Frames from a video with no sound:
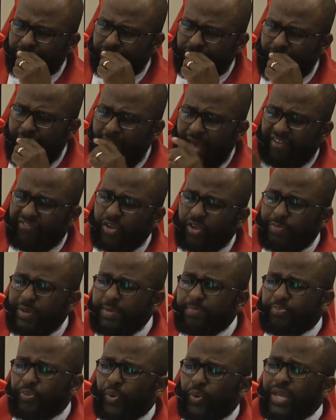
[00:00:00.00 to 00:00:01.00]
Have you been
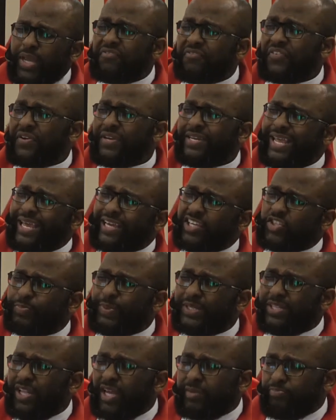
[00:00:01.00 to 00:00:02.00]
praying for next
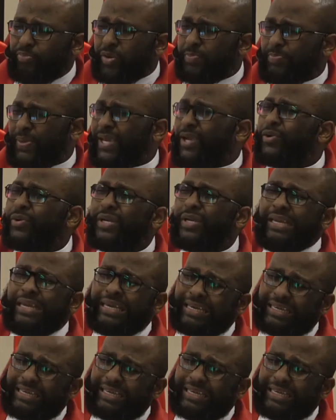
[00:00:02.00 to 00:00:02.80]
but not preparing?